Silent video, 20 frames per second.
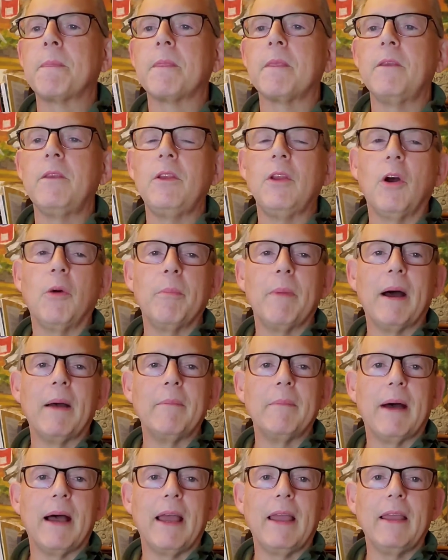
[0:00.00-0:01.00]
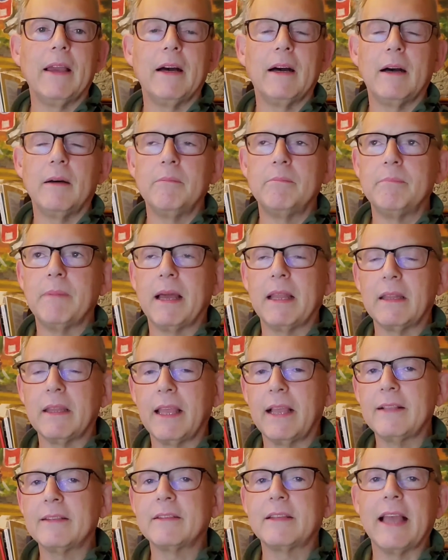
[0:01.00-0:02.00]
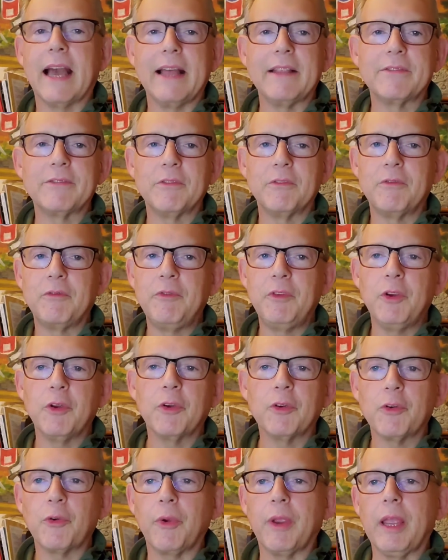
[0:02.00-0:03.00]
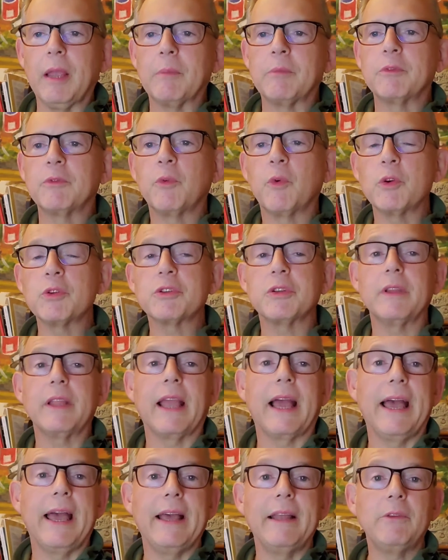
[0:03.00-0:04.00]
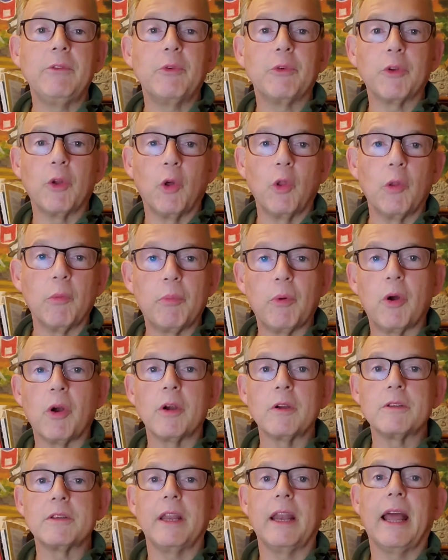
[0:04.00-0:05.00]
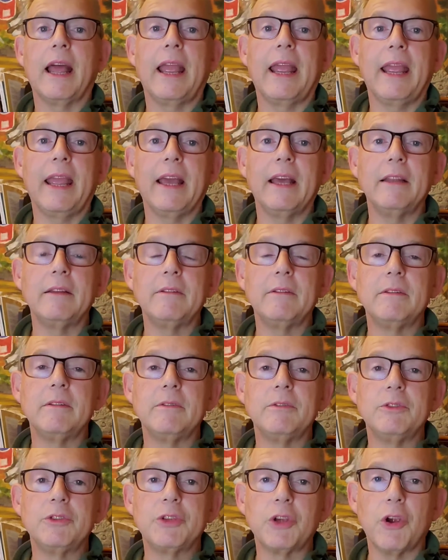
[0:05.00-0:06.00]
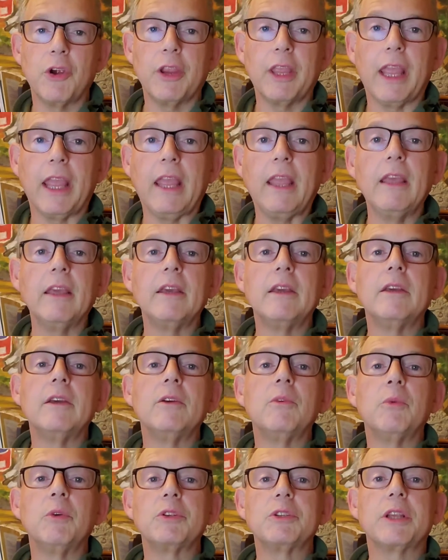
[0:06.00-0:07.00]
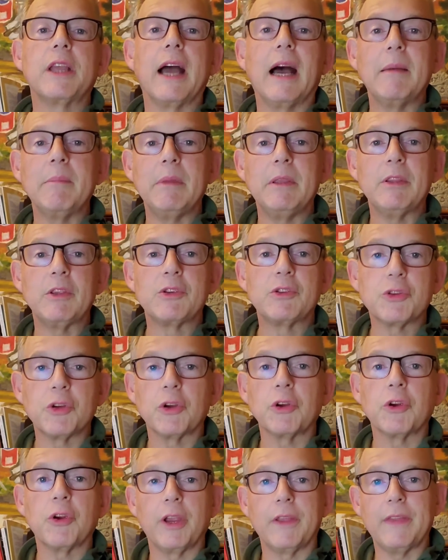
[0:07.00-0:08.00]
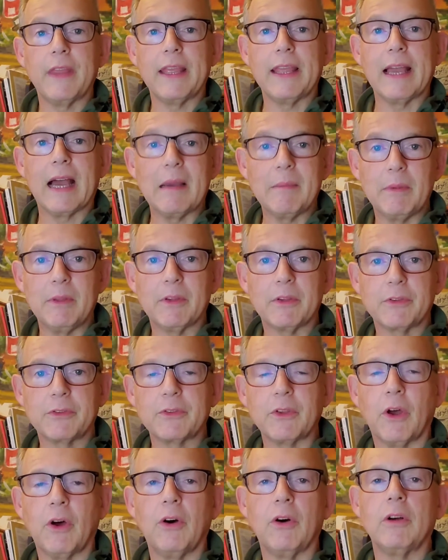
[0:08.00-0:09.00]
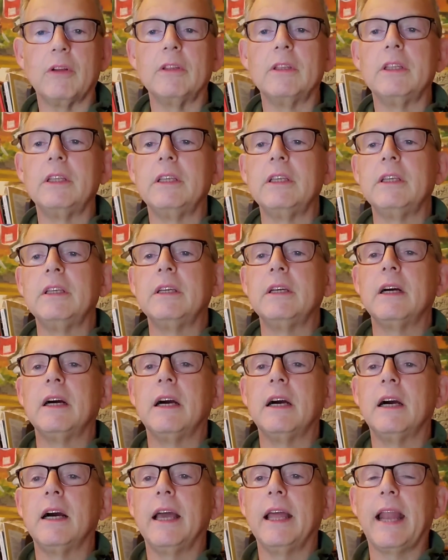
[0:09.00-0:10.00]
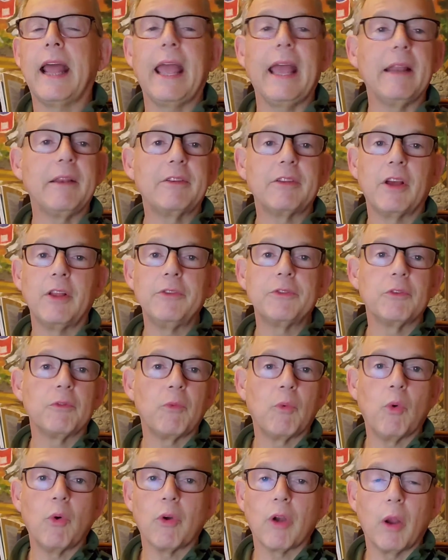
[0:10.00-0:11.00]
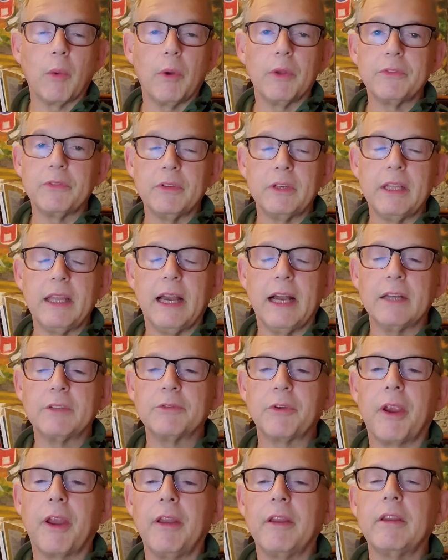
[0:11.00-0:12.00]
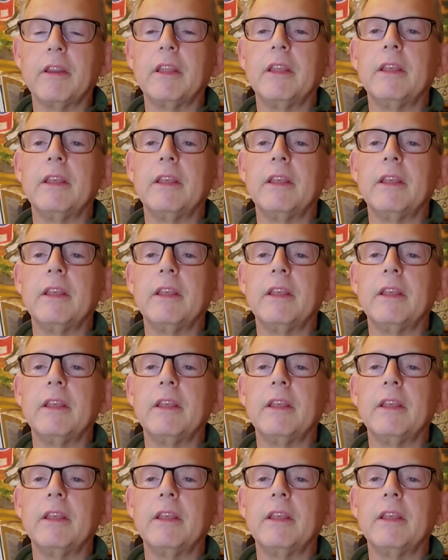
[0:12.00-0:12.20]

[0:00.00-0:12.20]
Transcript: my legs got severe cramps. Fortunately, I had granola bars and I had jerky, which got me the sugar and they got me the salt. And I had tons of water. I wasn't dehydrated.